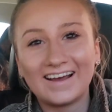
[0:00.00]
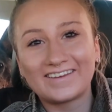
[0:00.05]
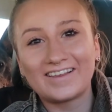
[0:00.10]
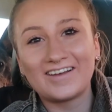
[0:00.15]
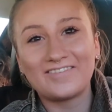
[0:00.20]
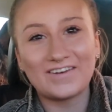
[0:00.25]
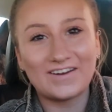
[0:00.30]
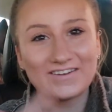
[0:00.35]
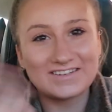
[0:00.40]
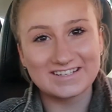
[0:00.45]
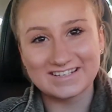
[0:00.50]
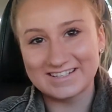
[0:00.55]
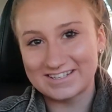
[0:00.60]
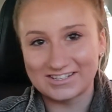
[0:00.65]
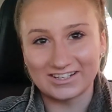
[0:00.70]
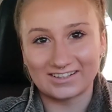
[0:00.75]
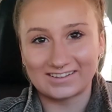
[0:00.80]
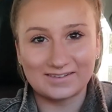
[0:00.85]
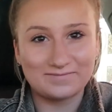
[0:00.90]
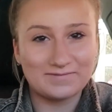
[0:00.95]
I love how he's
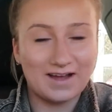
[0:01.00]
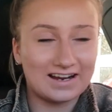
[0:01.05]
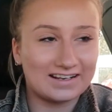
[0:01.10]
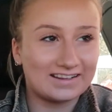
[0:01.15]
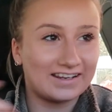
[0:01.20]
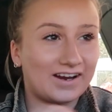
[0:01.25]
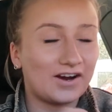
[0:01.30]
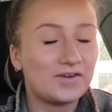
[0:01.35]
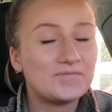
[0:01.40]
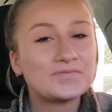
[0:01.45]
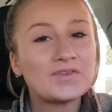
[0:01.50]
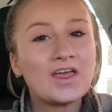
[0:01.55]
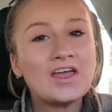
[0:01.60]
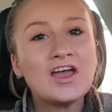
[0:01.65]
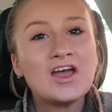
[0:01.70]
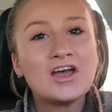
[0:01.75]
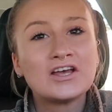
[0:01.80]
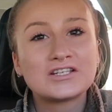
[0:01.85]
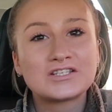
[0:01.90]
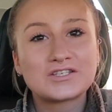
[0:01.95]
just chilling back there.
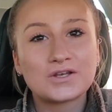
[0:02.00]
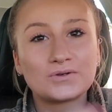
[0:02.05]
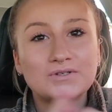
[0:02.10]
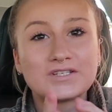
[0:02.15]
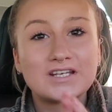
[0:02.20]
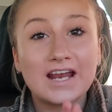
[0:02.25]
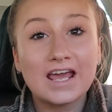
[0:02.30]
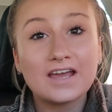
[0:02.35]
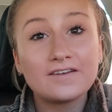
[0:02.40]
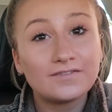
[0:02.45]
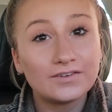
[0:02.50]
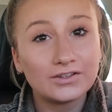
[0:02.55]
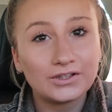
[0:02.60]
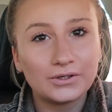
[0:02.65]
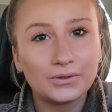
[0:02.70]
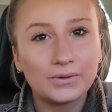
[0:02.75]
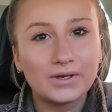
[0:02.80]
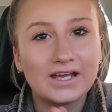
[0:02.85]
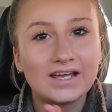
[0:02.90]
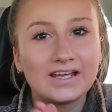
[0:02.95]
So today for
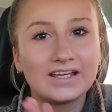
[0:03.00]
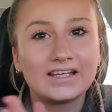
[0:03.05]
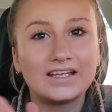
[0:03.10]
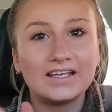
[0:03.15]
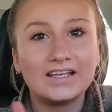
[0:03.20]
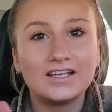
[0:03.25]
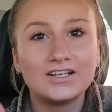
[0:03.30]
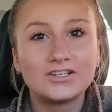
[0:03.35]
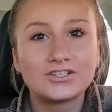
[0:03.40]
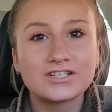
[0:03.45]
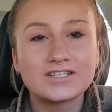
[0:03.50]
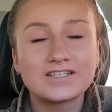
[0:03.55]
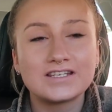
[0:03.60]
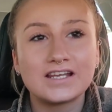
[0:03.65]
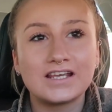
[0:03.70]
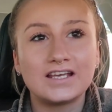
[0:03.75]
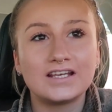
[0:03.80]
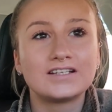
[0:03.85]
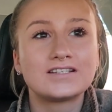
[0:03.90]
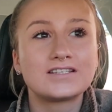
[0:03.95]
Louis, he just
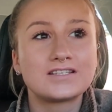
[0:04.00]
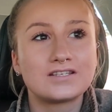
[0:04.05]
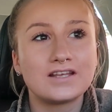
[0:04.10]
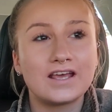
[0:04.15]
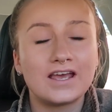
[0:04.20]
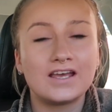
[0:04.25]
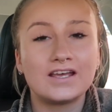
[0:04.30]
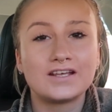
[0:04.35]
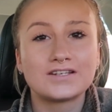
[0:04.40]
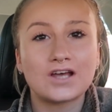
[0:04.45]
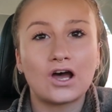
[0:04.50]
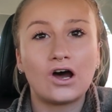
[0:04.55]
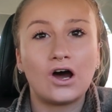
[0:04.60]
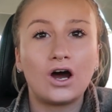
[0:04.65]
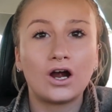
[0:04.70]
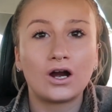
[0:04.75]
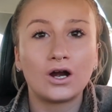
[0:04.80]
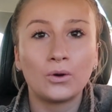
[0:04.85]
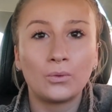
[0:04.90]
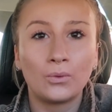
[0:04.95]
needs his
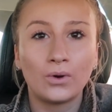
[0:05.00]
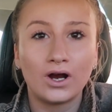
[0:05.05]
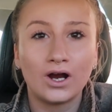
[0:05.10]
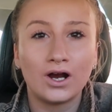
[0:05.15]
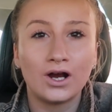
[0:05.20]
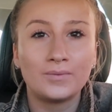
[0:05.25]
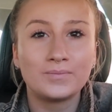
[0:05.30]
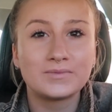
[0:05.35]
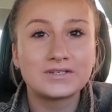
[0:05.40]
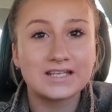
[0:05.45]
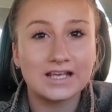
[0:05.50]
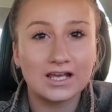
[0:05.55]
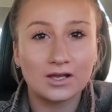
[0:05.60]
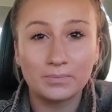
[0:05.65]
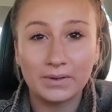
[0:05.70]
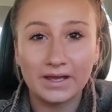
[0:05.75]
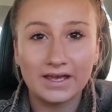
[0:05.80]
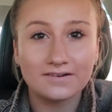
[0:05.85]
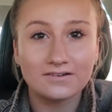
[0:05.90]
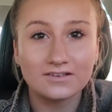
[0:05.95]
heartworm
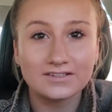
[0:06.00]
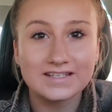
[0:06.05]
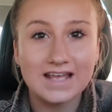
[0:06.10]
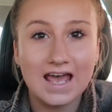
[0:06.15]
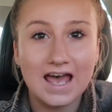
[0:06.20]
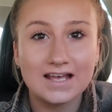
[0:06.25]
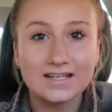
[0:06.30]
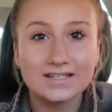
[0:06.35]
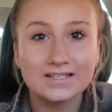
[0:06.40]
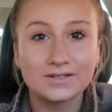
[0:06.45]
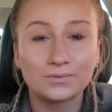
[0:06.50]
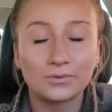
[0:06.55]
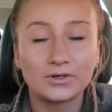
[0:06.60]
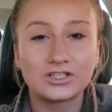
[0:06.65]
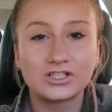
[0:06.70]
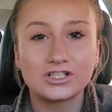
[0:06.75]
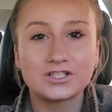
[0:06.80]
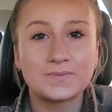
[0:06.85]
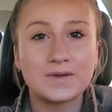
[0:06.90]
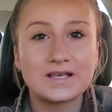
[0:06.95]
tick panel test,
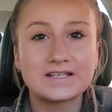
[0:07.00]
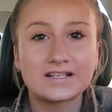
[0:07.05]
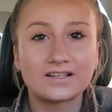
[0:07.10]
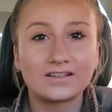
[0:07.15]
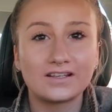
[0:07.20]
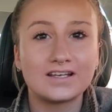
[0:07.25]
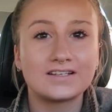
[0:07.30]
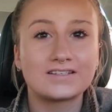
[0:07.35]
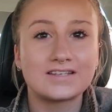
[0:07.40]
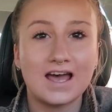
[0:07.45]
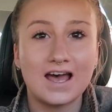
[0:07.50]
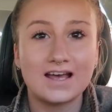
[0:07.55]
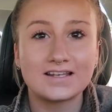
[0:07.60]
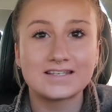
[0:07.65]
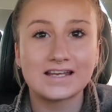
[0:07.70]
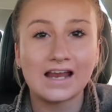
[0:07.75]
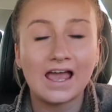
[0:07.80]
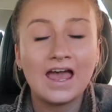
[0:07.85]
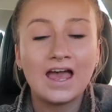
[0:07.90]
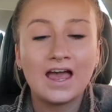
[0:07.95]
which is basically a
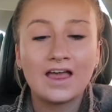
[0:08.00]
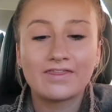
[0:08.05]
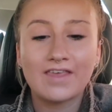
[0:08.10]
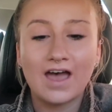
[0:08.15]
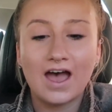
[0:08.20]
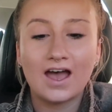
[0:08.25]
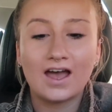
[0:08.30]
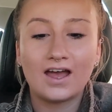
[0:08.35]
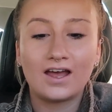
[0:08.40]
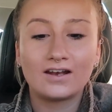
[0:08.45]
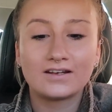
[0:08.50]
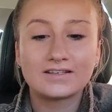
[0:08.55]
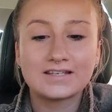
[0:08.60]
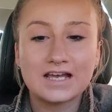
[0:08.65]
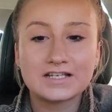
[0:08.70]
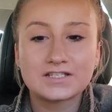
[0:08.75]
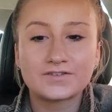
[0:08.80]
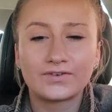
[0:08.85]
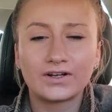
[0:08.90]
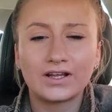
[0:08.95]
test that
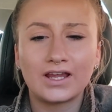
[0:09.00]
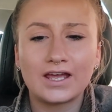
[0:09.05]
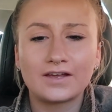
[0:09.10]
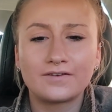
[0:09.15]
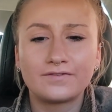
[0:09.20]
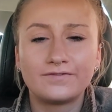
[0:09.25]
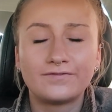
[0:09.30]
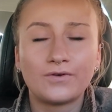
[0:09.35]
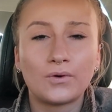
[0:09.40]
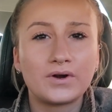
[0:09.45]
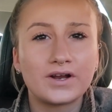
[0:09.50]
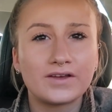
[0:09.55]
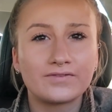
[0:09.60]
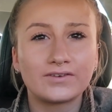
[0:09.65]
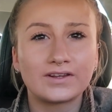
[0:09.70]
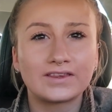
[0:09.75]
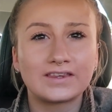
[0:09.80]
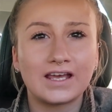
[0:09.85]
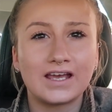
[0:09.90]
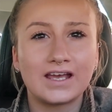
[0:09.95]
tests for like four
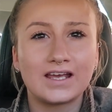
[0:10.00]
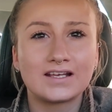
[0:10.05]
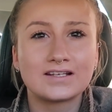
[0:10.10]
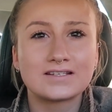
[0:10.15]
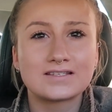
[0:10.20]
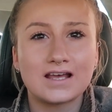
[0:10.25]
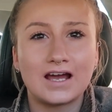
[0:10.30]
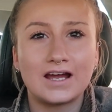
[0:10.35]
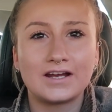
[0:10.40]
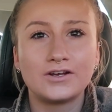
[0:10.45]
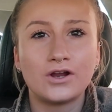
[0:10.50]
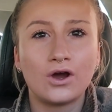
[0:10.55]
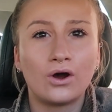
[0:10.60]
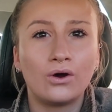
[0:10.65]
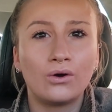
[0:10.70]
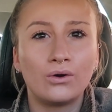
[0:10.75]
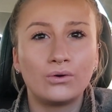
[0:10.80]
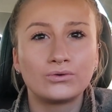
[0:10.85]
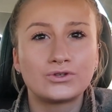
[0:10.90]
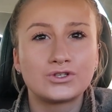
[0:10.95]
different things. I
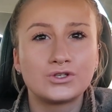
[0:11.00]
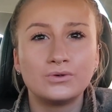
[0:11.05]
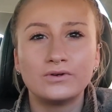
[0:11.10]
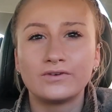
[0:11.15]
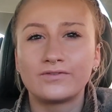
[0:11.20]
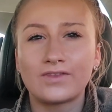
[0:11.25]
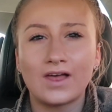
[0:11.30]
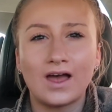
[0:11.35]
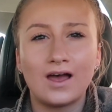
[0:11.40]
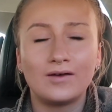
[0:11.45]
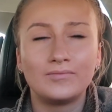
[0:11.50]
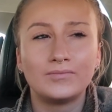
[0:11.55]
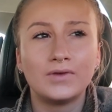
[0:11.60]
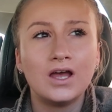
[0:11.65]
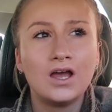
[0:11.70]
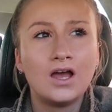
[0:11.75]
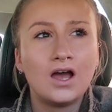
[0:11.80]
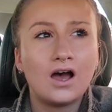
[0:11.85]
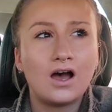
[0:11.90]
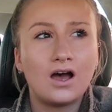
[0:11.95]
know two of them.
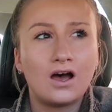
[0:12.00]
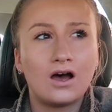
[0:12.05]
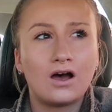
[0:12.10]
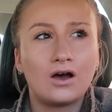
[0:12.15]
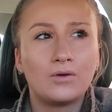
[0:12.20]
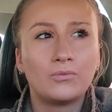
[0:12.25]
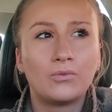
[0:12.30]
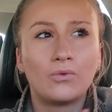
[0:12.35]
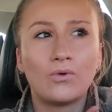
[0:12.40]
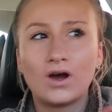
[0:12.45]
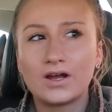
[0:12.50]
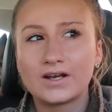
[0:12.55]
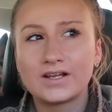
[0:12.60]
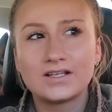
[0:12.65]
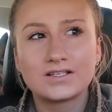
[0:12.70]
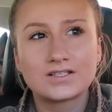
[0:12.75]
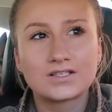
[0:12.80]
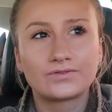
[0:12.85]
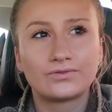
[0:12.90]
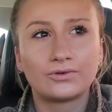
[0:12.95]
Um, one
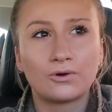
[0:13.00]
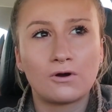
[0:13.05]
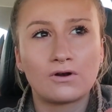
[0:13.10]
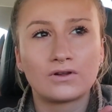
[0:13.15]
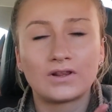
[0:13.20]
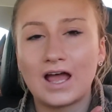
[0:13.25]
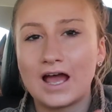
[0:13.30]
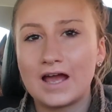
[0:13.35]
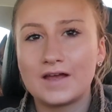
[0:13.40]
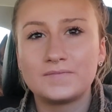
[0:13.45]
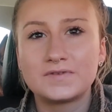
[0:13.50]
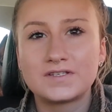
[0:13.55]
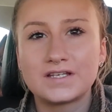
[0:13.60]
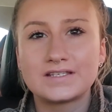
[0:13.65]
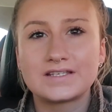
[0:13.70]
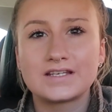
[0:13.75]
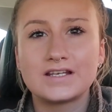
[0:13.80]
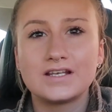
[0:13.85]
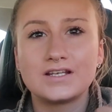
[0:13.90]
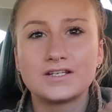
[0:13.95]
is for Lyme's
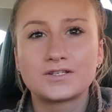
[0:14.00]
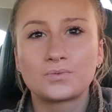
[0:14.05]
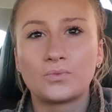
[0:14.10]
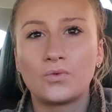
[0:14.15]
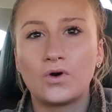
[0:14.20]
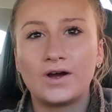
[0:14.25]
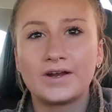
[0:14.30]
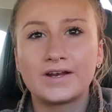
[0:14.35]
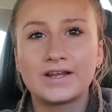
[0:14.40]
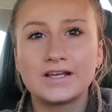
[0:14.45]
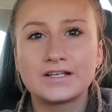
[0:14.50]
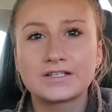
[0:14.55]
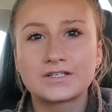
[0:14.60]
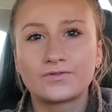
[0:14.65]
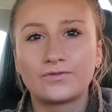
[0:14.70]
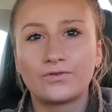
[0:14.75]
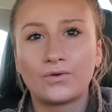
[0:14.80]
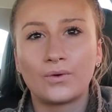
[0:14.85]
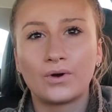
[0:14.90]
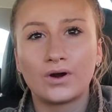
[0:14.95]
disease, one
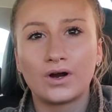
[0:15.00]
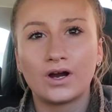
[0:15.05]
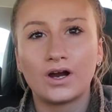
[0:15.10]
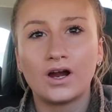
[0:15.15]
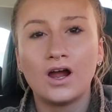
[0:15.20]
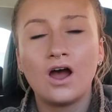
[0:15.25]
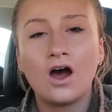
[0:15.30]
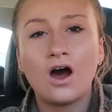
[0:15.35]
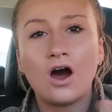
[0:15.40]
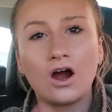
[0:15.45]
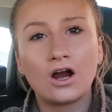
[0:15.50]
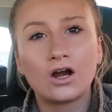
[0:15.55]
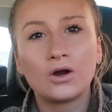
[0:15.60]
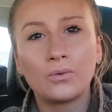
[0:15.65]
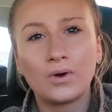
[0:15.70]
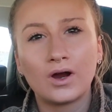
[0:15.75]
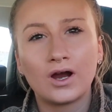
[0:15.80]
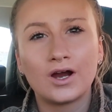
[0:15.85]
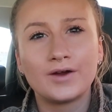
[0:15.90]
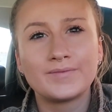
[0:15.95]
is for
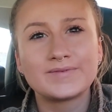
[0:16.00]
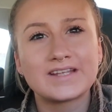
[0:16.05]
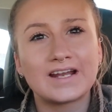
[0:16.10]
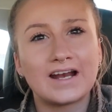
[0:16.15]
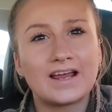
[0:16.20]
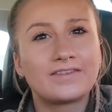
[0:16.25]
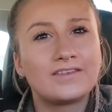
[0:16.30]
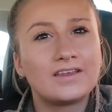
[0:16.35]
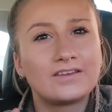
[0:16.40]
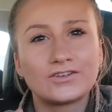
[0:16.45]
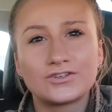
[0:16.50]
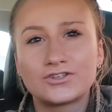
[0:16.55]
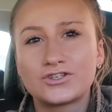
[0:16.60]
heartworms, and I think